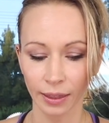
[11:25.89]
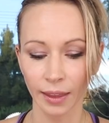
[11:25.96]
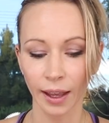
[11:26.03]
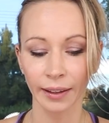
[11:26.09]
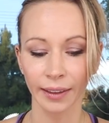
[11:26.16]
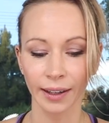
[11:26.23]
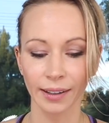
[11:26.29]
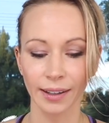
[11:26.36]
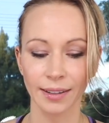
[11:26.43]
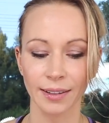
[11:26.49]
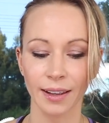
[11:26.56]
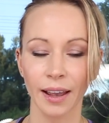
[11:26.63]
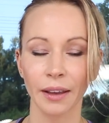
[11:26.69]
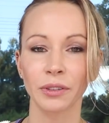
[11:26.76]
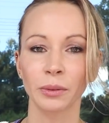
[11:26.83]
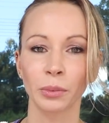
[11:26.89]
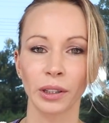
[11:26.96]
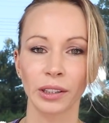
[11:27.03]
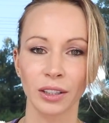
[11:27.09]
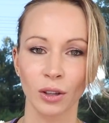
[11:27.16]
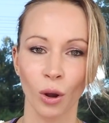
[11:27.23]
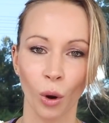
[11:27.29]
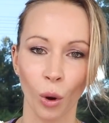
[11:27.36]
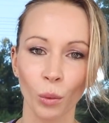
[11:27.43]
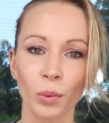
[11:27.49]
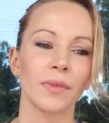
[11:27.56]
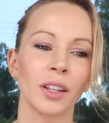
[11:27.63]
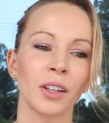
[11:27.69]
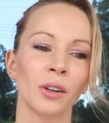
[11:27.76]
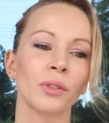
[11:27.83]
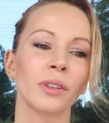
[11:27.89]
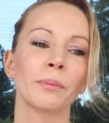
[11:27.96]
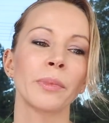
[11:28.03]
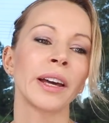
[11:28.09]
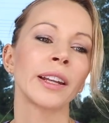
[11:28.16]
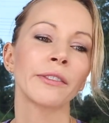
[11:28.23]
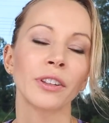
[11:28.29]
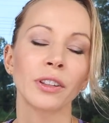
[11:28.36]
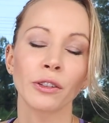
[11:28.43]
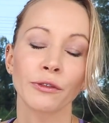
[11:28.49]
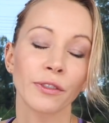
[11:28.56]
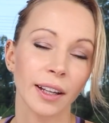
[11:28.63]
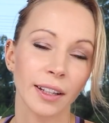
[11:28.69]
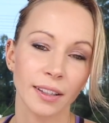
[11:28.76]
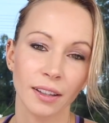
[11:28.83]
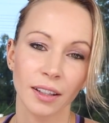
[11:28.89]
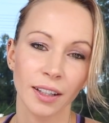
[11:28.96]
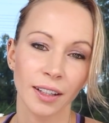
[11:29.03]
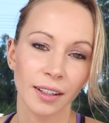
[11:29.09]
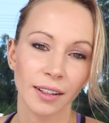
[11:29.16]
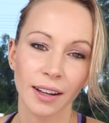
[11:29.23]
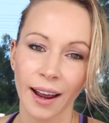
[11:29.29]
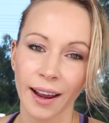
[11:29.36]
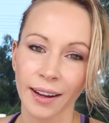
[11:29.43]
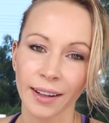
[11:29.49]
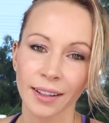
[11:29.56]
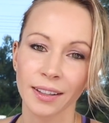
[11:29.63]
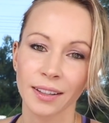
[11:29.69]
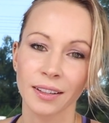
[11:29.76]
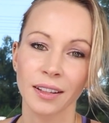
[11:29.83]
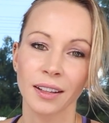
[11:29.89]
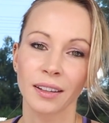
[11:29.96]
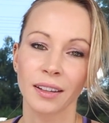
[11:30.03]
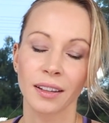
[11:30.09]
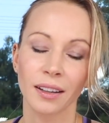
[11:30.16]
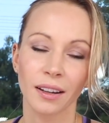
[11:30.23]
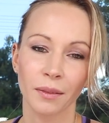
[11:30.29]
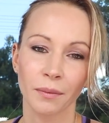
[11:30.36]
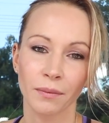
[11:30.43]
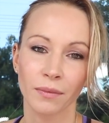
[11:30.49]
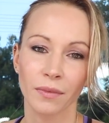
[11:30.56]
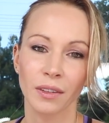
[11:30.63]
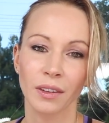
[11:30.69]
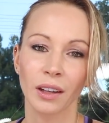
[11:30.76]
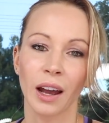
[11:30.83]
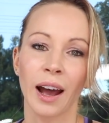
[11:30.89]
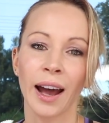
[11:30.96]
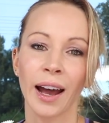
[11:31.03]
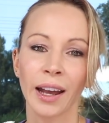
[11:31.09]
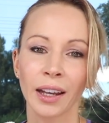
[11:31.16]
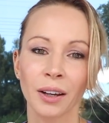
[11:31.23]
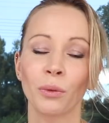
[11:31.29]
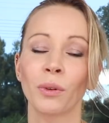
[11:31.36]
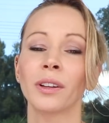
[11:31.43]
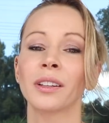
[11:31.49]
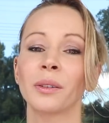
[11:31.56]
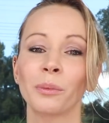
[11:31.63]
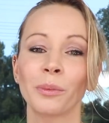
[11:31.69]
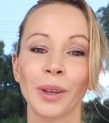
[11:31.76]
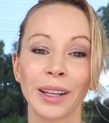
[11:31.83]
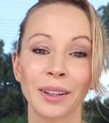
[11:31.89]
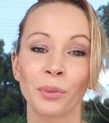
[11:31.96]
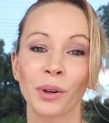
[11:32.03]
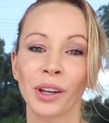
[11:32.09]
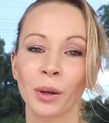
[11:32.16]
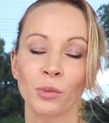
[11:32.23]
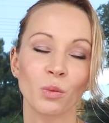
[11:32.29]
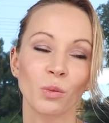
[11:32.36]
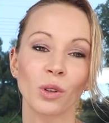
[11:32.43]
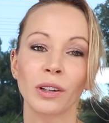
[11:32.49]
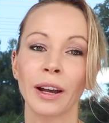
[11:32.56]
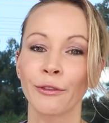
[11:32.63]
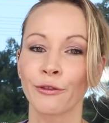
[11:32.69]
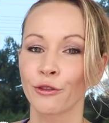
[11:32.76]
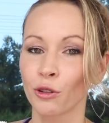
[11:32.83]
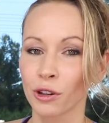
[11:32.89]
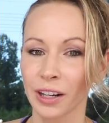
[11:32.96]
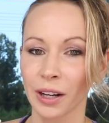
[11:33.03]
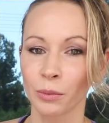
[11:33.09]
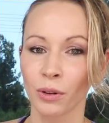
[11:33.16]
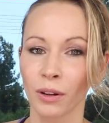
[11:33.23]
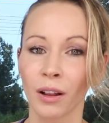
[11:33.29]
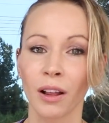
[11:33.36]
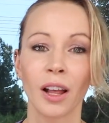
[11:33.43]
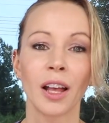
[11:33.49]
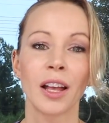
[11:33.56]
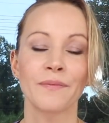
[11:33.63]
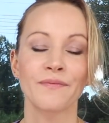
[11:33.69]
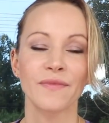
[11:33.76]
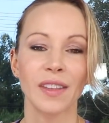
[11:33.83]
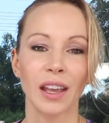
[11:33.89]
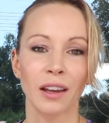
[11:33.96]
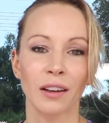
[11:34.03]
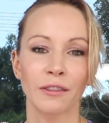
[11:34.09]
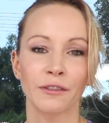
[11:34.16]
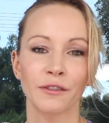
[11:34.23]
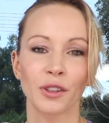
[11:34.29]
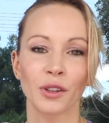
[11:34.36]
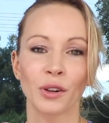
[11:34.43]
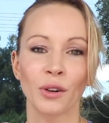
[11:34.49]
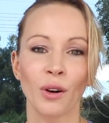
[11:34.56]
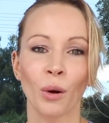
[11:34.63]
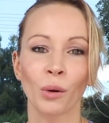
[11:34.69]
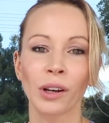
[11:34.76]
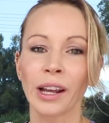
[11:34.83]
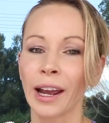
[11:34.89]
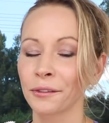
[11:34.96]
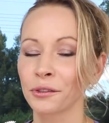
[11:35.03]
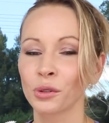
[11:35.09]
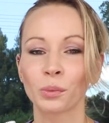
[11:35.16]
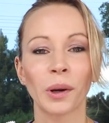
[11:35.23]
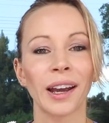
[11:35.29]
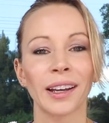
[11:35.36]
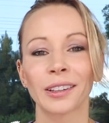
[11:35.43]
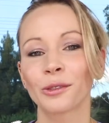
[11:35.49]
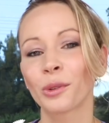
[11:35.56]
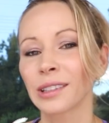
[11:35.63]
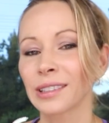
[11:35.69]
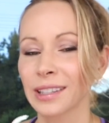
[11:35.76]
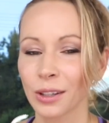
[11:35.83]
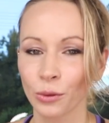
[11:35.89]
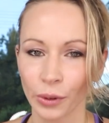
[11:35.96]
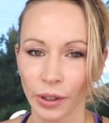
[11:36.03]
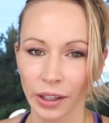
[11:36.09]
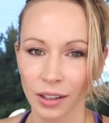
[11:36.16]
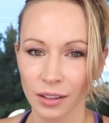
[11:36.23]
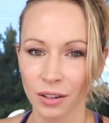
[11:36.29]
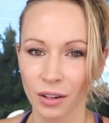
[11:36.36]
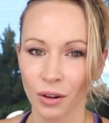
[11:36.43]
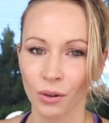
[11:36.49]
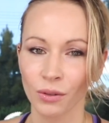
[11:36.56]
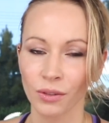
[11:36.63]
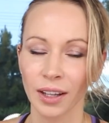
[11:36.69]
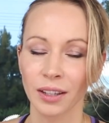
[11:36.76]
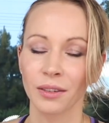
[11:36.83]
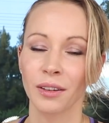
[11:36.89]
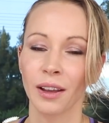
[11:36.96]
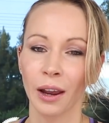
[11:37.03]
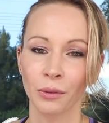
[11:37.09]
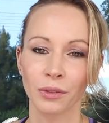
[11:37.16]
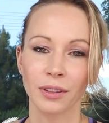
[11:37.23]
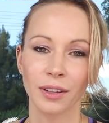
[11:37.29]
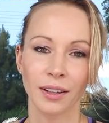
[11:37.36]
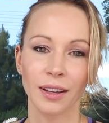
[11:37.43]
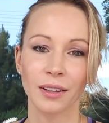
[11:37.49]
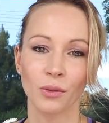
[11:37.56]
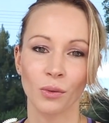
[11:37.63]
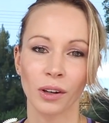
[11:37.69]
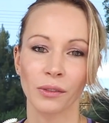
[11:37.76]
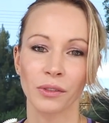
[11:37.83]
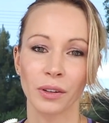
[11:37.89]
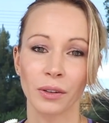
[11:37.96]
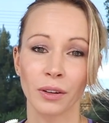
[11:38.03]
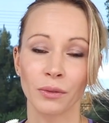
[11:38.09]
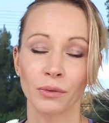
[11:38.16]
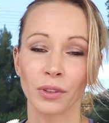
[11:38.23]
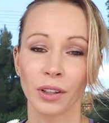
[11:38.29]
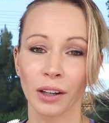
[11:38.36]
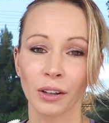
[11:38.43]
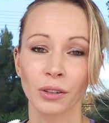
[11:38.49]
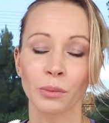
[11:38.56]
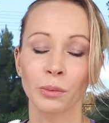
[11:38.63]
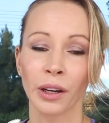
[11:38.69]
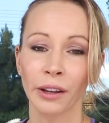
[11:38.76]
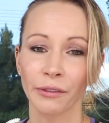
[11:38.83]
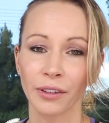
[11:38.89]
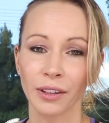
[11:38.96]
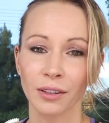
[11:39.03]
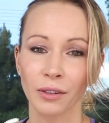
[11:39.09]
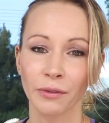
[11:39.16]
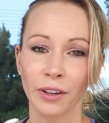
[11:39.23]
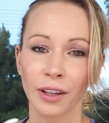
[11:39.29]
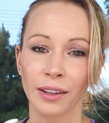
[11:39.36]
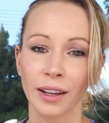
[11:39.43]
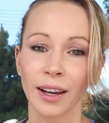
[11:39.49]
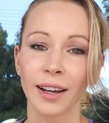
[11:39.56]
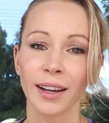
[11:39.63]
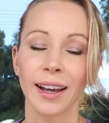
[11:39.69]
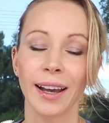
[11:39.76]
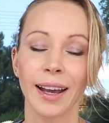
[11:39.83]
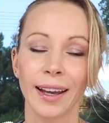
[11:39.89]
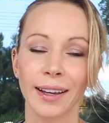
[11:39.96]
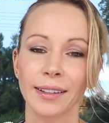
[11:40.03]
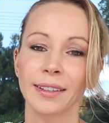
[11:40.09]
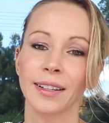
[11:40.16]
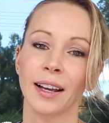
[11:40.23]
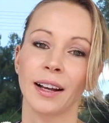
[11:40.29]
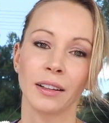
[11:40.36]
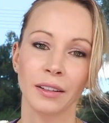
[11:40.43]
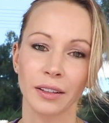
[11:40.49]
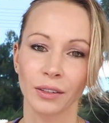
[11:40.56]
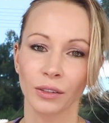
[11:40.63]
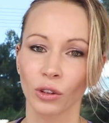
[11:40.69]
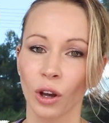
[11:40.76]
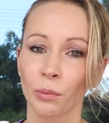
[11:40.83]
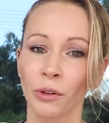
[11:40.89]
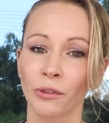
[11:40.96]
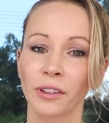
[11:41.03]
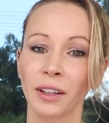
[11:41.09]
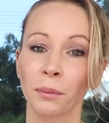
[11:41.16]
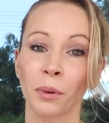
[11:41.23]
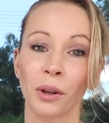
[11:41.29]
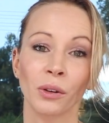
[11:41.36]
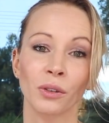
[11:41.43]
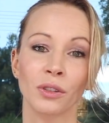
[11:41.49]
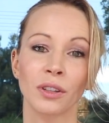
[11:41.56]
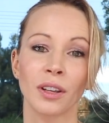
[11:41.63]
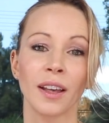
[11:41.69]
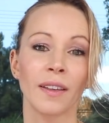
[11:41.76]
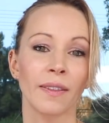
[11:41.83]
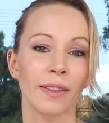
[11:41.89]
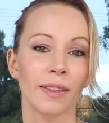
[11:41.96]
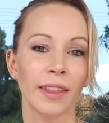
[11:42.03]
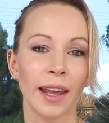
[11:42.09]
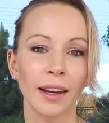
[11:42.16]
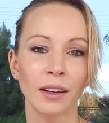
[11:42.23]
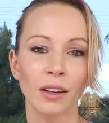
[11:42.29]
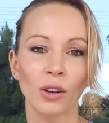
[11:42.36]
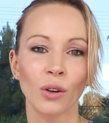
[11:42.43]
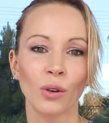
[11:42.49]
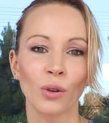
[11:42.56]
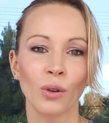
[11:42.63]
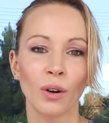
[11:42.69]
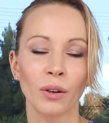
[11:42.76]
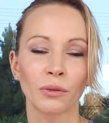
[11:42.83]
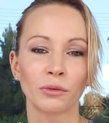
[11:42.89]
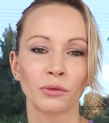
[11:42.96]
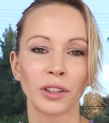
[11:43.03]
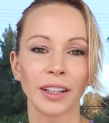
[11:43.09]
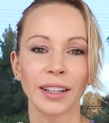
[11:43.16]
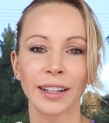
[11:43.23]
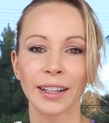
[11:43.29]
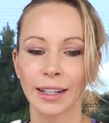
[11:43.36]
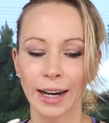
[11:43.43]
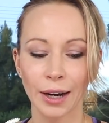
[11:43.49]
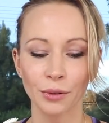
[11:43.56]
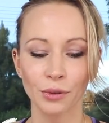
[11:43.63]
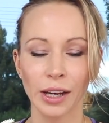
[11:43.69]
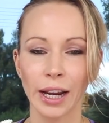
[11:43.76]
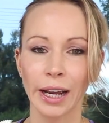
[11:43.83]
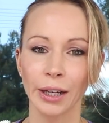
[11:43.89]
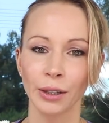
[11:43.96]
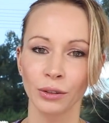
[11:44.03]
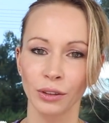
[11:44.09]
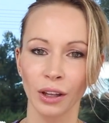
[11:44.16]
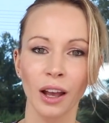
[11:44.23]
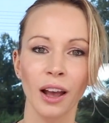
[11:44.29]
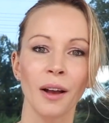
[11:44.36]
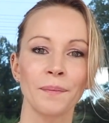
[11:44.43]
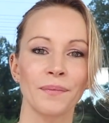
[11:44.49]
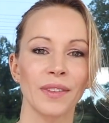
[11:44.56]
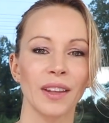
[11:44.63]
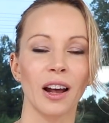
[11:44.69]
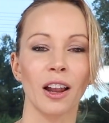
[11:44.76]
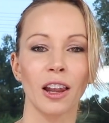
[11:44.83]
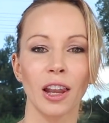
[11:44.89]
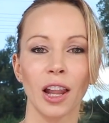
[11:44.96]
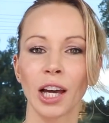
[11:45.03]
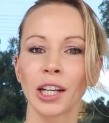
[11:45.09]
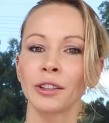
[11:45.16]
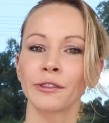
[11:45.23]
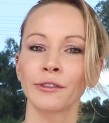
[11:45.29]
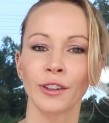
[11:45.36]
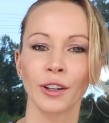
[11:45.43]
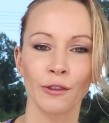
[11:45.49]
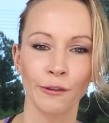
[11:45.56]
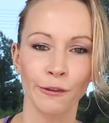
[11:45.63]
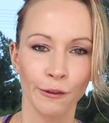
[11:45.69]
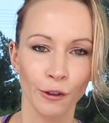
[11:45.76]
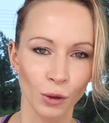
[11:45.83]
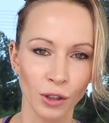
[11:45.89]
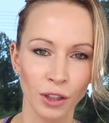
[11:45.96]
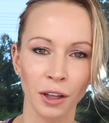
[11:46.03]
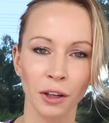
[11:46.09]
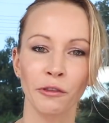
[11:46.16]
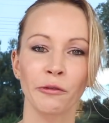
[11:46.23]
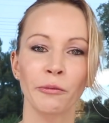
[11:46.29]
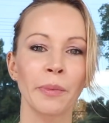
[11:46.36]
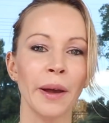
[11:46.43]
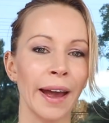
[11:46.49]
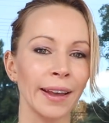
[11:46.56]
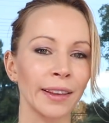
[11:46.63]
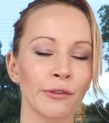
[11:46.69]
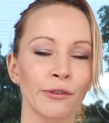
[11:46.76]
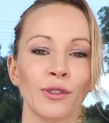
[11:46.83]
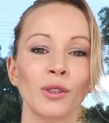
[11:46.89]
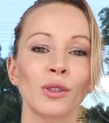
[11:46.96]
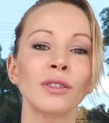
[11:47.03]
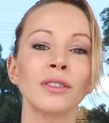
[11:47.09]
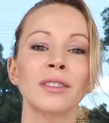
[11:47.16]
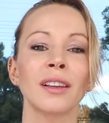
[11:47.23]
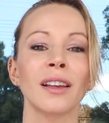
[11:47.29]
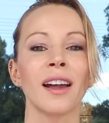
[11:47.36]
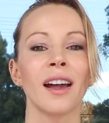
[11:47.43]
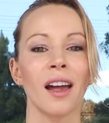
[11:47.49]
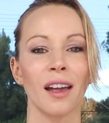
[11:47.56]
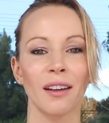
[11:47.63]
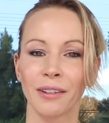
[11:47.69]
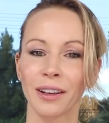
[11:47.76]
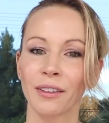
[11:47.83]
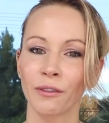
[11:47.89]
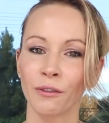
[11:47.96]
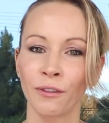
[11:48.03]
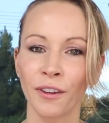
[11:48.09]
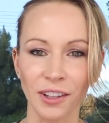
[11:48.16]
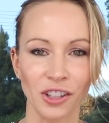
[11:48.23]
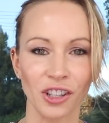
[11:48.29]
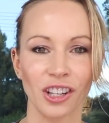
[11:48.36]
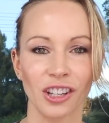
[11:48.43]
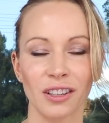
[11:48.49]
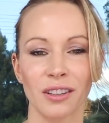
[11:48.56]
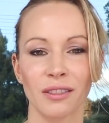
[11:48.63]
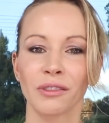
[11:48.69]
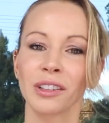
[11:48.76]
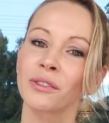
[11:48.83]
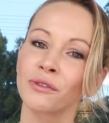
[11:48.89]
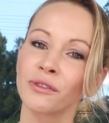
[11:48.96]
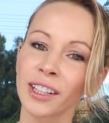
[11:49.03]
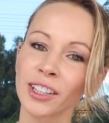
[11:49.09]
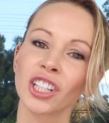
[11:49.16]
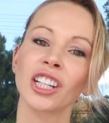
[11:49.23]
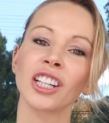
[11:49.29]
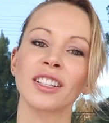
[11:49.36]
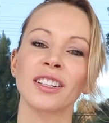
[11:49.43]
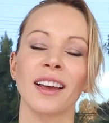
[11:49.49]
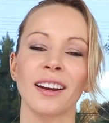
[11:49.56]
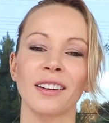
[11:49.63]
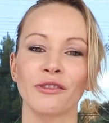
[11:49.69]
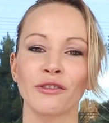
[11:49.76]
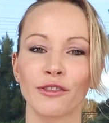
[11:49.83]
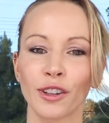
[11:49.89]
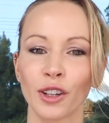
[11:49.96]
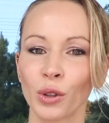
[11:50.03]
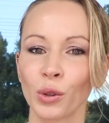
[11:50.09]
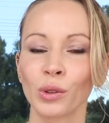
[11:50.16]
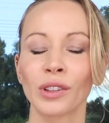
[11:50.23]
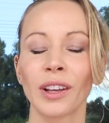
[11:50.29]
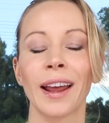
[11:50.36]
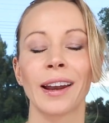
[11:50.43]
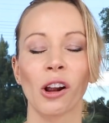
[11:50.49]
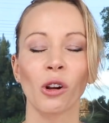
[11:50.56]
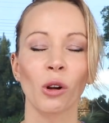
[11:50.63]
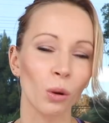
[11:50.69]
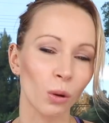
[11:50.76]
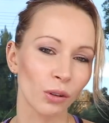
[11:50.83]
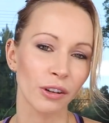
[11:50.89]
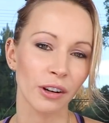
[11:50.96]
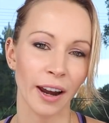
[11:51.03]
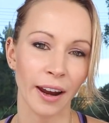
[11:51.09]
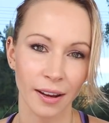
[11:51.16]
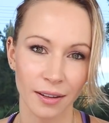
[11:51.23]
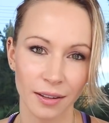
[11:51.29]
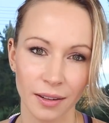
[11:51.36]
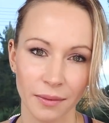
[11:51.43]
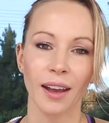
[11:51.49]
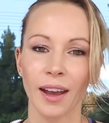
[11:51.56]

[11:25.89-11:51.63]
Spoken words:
I think that's everybody's hope. You know, the benefit of flexitarian diet is that the high quality meat becomes more affordable if you only have to buy it once a week. So I would say that's one of the really good benefits of it, and it's healthy on top of that because then you really crowd out a lot of foods, a lot of bad foods with veggies and fruit and whole grains.